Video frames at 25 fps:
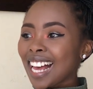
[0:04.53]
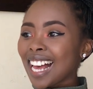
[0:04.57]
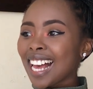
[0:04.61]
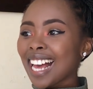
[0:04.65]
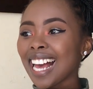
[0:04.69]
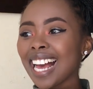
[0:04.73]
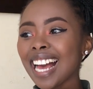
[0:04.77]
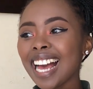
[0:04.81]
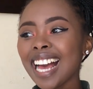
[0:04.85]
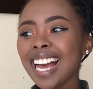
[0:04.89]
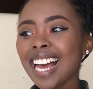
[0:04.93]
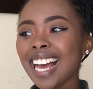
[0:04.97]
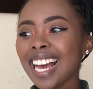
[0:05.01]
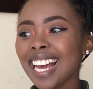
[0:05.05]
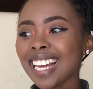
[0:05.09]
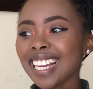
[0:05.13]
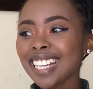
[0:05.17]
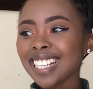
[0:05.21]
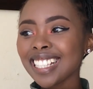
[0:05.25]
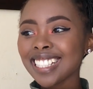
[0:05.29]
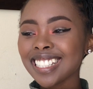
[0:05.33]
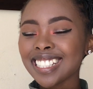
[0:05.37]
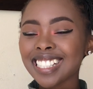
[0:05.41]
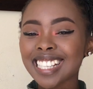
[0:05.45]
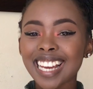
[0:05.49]

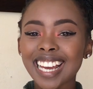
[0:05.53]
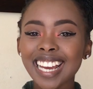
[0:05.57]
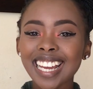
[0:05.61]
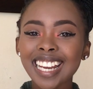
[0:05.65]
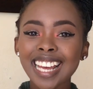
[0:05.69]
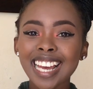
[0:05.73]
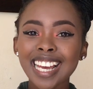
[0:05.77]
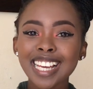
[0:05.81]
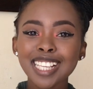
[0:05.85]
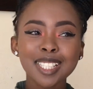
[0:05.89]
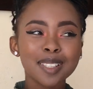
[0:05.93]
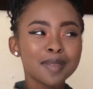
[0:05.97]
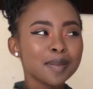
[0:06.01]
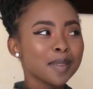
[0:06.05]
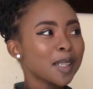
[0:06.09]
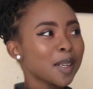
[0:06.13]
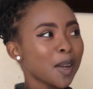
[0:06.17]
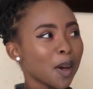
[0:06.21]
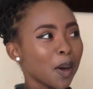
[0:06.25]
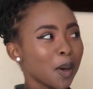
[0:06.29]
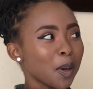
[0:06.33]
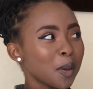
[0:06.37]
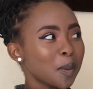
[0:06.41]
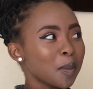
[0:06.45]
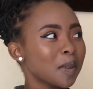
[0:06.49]
And it has been
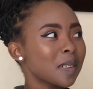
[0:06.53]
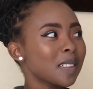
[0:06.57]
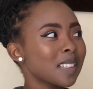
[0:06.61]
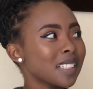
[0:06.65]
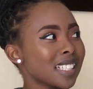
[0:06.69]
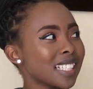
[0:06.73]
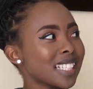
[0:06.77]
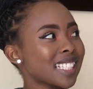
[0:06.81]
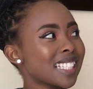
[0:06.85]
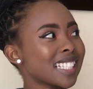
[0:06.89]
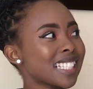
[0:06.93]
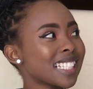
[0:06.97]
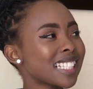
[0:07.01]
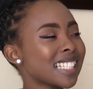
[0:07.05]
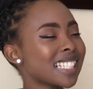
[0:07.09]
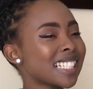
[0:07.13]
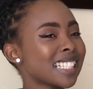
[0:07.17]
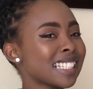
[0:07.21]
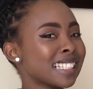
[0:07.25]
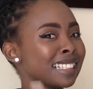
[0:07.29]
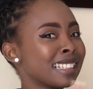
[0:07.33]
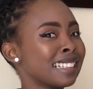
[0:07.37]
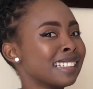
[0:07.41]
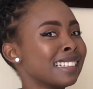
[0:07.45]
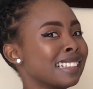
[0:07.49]

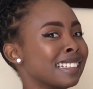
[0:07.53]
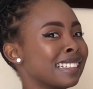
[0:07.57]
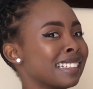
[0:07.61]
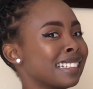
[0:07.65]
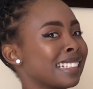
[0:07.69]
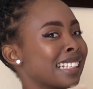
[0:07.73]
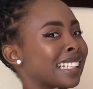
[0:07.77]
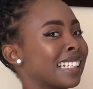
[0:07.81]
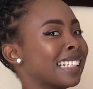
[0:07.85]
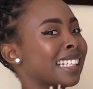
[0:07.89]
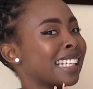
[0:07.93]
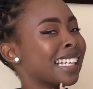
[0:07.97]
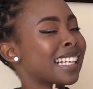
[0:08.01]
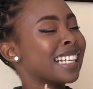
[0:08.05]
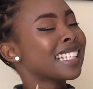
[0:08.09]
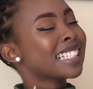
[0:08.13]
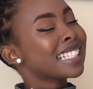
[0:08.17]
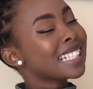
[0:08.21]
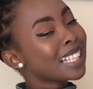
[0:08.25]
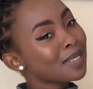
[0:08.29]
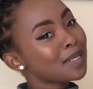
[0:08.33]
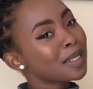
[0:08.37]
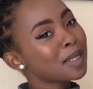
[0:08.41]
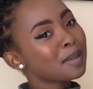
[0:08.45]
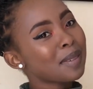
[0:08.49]
almost
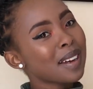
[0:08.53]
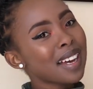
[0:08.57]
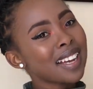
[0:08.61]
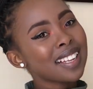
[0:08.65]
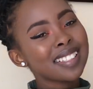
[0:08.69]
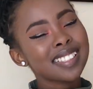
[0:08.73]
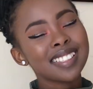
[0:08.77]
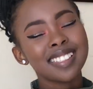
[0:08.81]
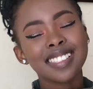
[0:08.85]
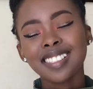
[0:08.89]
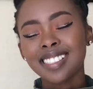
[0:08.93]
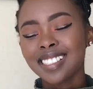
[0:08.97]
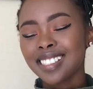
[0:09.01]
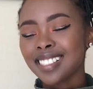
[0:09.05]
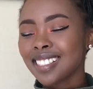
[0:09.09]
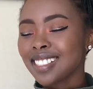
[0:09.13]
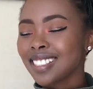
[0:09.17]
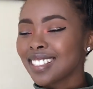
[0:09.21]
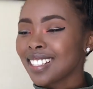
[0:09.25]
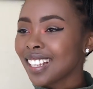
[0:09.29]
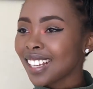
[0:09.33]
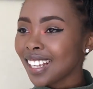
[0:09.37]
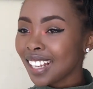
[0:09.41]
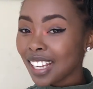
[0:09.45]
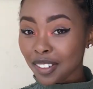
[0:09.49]
7 months,
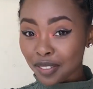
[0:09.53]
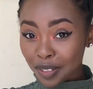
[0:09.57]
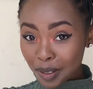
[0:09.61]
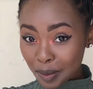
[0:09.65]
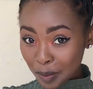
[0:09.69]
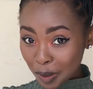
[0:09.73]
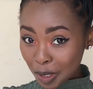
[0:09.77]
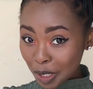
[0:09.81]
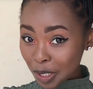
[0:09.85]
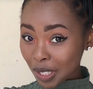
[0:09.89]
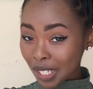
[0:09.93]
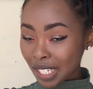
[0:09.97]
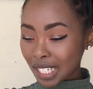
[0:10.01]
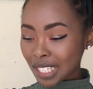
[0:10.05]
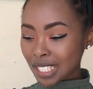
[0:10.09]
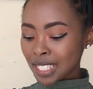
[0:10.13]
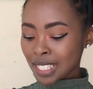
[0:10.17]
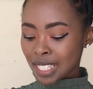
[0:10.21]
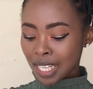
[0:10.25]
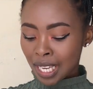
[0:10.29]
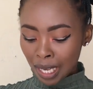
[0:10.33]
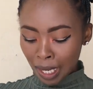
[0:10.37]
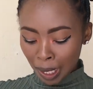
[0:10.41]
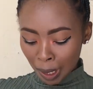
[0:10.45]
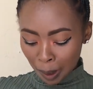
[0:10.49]
if I'm correct.
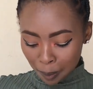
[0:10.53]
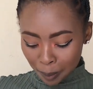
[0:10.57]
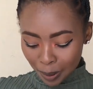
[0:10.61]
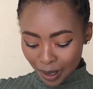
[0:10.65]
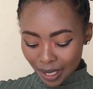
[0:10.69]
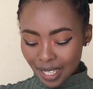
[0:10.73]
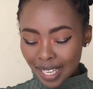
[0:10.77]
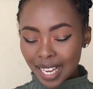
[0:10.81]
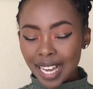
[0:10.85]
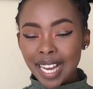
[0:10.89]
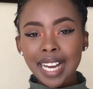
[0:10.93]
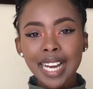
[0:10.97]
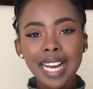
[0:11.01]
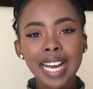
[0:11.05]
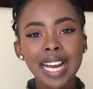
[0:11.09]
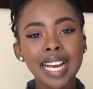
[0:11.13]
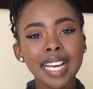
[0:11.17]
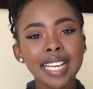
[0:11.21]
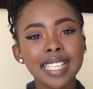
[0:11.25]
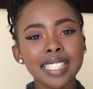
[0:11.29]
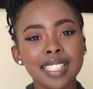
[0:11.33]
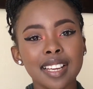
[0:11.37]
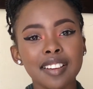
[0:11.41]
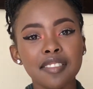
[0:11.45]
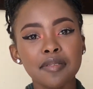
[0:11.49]
But yeah,
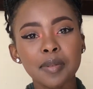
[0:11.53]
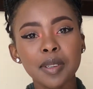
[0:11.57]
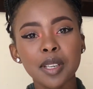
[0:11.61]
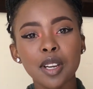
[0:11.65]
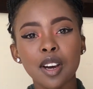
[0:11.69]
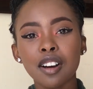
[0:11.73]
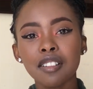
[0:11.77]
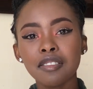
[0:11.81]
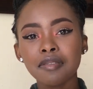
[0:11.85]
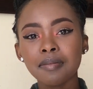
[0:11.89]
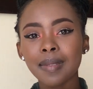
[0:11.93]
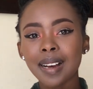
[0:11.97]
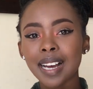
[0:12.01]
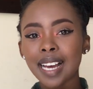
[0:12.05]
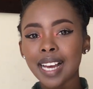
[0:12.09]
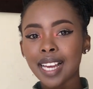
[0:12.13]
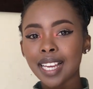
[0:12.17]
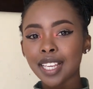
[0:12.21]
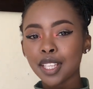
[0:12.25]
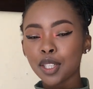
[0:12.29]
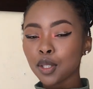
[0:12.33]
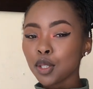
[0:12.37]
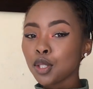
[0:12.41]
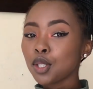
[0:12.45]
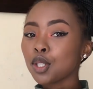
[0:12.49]
guys, I've been off
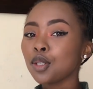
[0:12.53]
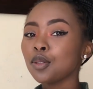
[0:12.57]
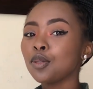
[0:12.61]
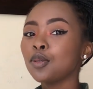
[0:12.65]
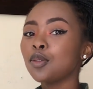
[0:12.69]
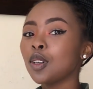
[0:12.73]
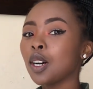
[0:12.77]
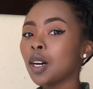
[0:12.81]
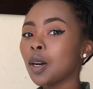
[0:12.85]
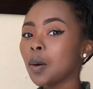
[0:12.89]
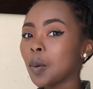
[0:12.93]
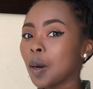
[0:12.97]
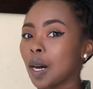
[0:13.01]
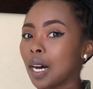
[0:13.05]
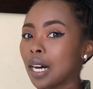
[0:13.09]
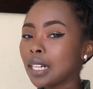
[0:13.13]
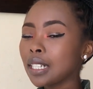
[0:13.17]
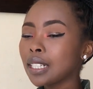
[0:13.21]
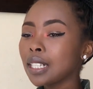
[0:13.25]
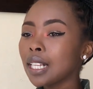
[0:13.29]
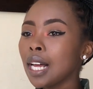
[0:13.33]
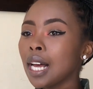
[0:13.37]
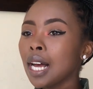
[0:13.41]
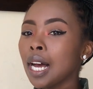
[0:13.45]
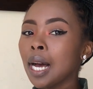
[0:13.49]
my YouTube for a while.
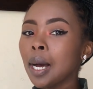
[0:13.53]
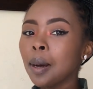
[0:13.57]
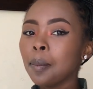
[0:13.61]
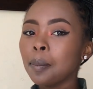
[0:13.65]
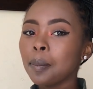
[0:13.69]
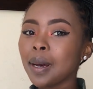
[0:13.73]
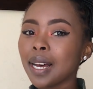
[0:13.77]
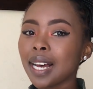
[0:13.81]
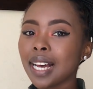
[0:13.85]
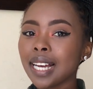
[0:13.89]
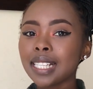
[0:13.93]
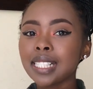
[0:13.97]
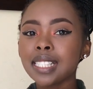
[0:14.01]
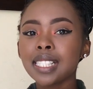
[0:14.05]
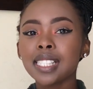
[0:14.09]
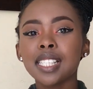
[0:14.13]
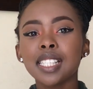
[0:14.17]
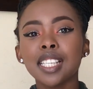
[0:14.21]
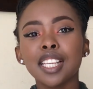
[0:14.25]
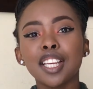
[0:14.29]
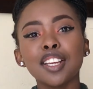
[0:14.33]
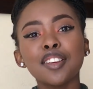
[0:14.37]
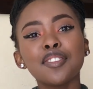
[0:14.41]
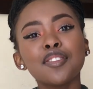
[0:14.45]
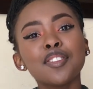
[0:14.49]
But
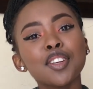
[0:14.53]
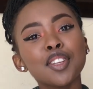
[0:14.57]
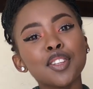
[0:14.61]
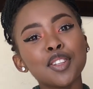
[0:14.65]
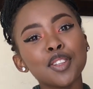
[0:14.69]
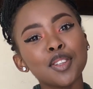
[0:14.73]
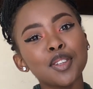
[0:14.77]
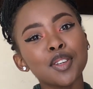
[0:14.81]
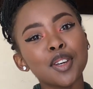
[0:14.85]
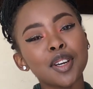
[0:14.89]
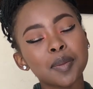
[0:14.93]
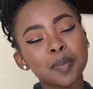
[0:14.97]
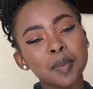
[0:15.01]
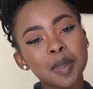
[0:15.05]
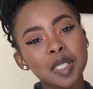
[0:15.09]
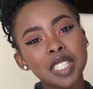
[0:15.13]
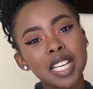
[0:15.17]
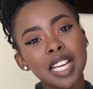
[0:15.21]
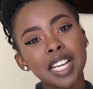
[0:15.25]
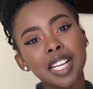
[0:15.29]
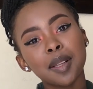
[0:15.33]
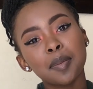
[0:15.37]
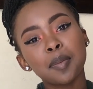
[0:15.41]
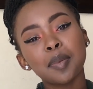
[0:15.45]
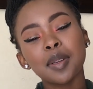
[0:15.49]
if you're new on my
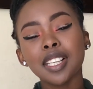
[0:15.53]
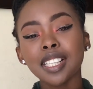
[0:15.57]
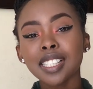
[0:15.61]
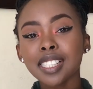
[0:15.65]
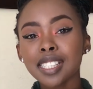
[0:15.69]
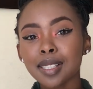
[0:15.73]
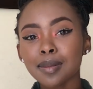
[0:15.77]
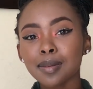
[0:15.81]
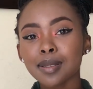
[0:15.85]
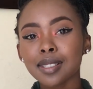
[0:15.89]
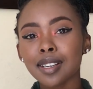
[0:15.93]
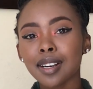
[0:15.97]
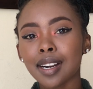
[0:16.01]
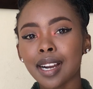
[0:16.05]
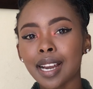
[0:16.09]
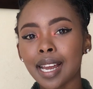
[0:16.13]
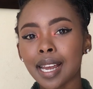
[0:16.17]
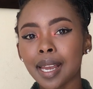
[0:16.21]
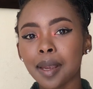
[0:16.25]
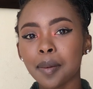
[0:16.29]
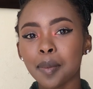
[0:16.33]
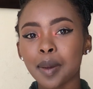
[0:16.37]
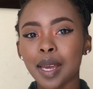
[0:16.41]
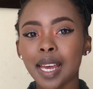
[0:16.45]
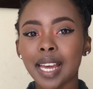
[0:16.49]
channel, please
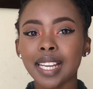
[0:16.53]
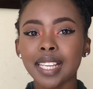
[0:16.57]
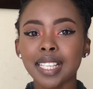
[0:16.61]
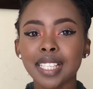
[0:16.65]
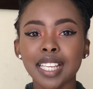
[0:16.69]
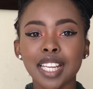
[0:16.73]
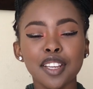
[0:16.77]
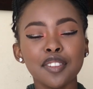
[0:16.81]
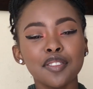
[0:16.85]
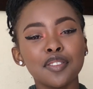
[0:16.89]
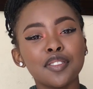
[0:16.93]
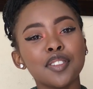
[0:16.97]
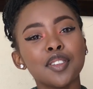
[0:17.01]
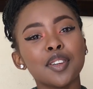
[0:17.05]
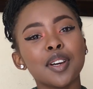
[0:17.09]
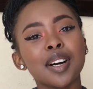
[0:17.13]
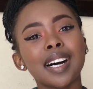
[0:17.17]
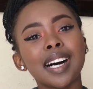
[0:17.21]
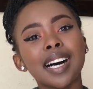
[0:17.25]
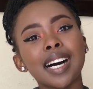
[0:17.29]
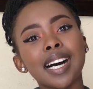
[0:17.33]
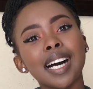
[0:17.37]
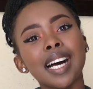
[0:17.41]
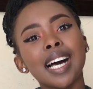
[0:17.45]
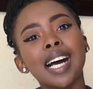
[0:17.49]
subscribe. And if you
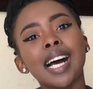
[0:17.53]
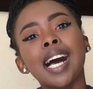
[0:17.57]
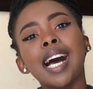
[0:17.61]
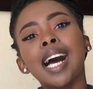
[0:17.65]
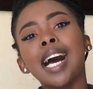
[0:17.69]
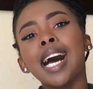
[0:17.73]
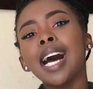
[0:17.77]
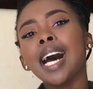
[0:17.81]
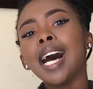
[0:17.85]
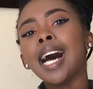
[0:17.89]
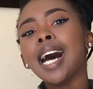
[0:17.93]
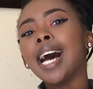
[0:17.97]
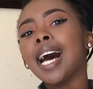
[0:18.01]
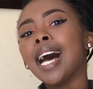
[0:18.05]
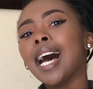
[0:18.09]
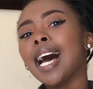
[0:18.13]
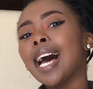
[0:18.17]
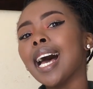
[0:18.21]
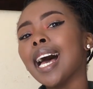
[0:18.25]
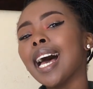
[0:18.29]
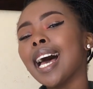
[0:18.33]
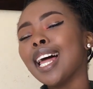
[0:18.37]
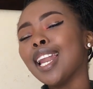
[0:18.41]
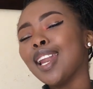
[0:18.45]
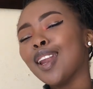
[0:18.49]
are
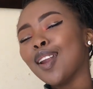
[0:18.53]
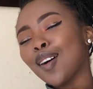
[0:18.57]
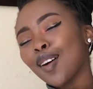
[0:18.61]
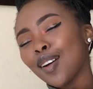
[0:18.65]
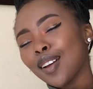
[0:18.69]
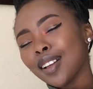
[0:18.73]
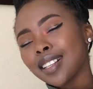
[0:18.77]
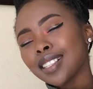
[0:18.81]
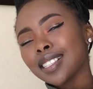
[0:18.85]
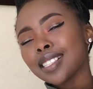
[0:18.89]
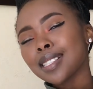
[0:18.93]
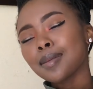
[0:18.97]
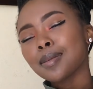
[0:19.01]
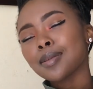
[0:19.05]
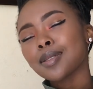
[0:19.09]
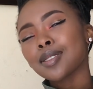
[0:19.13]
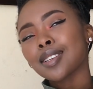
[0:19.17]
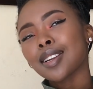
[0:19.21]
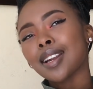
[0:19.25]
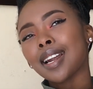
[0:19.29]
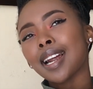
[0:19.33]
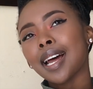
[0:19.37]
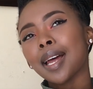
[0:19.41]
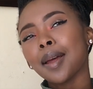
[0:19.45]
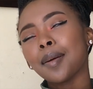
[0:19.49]
a loyal
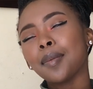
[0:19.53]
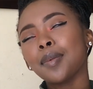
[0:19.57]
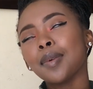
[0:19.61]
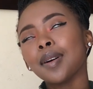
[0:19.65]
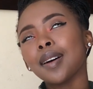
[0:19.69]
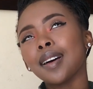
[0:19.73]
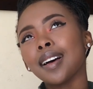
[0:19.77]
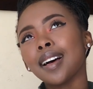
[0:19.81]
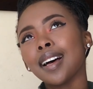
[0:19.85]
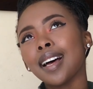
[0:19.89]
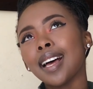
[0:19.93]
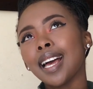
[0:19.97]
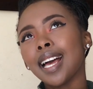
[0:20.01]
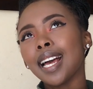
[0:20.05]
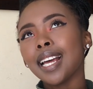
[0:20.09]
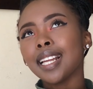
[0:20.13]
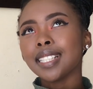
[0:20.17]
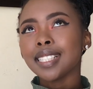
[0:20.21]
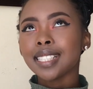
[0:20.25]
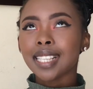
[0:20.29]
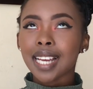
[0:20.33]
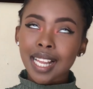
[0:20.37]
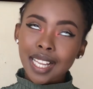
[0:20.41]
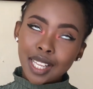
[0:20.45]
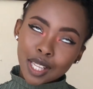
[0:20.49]
subscriber
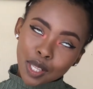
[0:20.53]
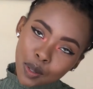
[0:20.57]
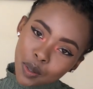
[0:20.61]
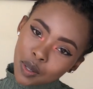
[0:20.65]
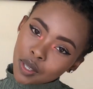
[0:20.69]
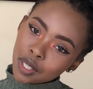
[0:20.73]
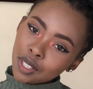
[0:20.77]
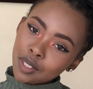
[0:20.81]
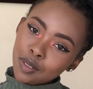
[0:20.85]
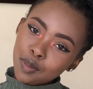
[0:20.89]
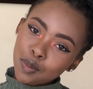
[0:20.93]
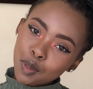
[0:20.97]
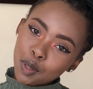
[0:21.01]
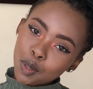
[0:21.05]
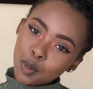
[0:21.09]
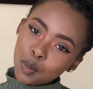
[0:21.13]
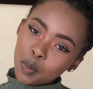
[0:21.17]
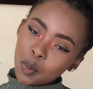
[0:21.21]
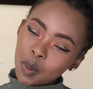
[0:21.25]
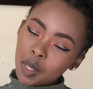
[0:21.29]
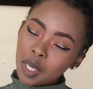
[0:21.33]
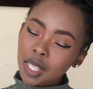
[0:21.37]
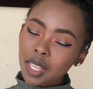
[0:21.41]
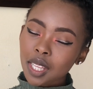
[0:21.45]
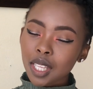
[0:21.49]
and a loyal
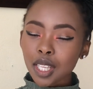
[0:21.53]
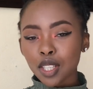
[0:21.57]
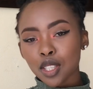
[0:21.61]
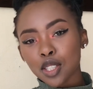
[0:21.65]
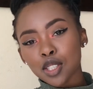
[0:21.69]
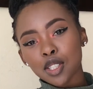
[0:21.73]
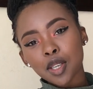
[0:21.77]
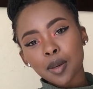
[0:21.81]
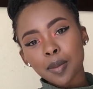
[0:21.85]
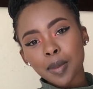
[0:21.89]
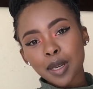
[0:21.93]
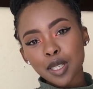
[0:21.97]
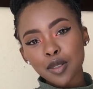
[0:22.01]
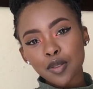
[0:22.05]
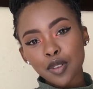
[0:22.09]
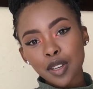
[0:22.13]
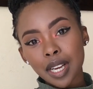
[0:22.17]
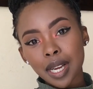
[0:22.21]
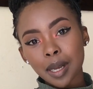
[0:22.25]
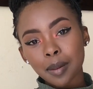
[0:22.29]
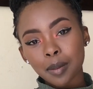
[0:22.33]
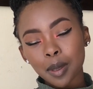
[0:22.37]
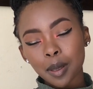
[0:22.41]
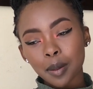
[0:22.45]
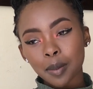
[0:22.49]
viewer, thank you so much for
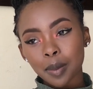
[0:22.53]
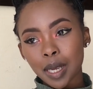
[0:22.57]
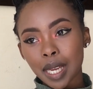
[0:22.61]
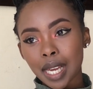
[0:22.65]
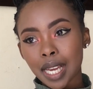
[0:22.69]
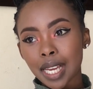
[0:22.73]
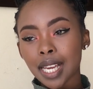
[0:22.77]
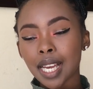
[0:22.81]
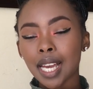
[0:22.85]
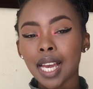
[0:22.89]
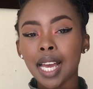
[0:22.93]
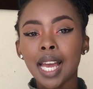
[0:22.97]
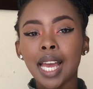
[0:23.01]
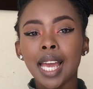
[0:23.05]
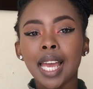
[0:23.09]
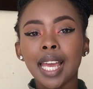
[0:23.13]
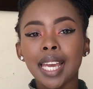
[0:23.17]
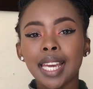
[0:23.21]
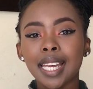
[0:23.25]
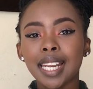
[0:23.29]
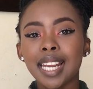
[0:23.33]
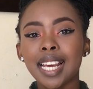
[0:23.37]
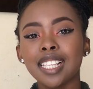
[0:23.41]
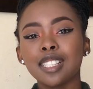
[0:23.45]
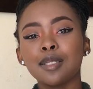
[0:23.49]
coming back.
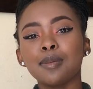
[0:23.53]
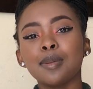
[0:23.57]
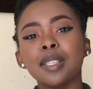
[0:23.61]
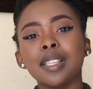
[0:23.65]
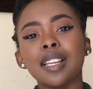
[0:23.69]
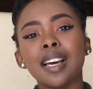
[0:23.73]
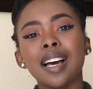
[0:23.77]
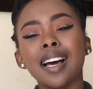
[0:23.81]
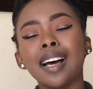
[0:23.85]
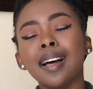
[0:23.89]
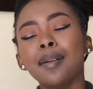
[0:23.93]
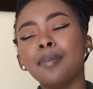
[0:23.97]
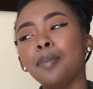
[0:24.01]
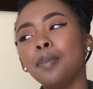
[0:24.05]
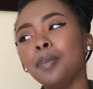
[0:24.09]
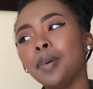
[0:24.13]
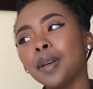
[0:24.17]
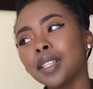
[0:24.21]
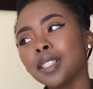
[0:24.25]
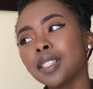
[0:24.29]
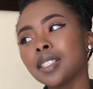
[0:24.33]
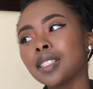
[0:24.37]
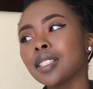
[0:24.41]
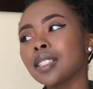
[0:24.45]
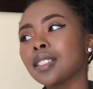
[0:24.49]
It has been a
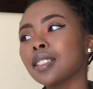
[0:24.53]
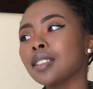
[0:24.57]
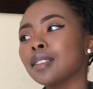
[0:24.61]
bit